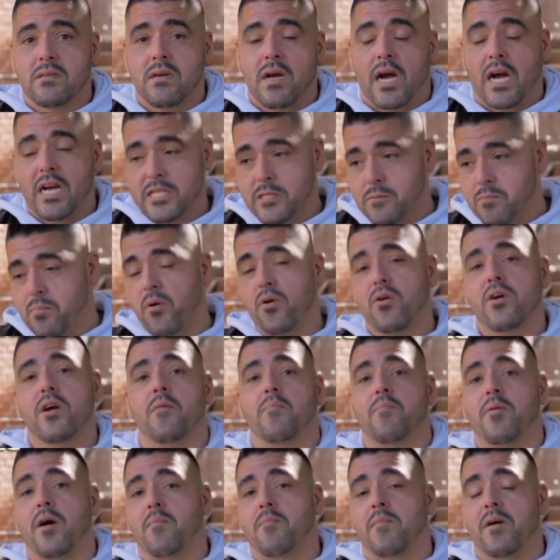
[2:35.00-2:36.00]
I spoke
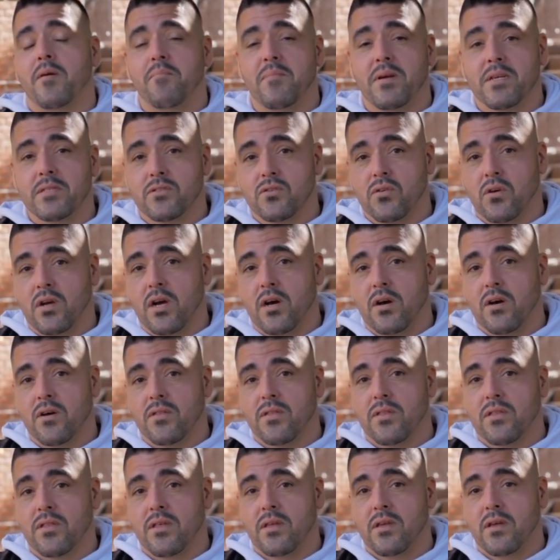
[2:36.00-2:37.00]
about my mental health.
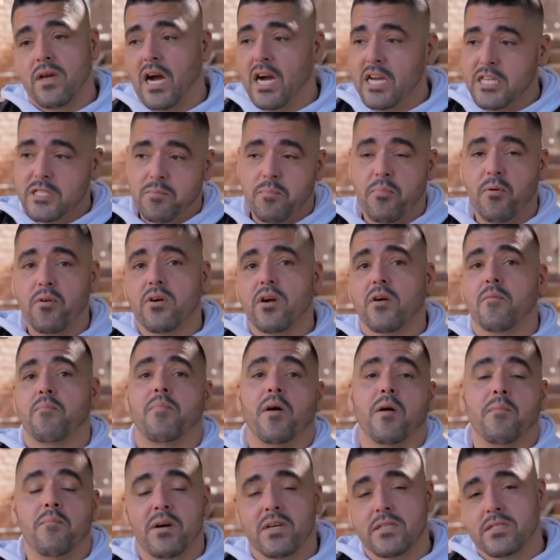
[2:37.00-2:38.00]
I spoke
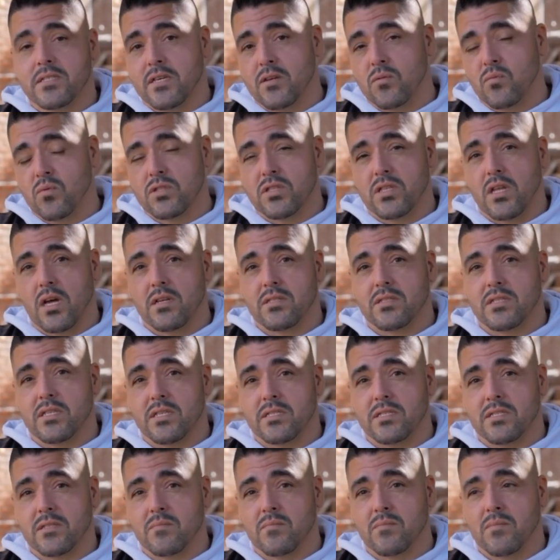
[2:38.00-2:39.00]
about my son with
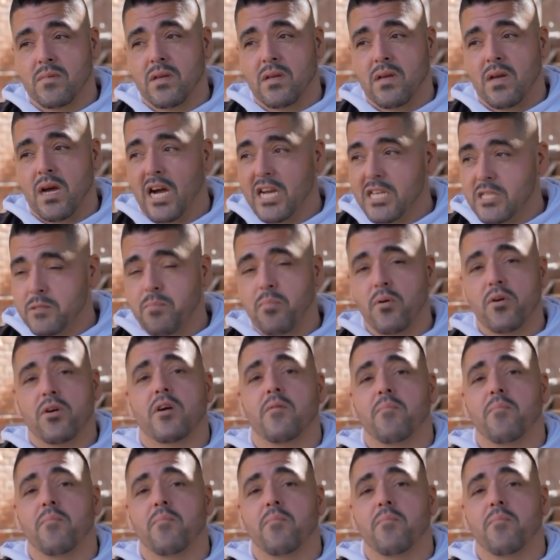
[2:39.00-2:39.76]
autism. I spoke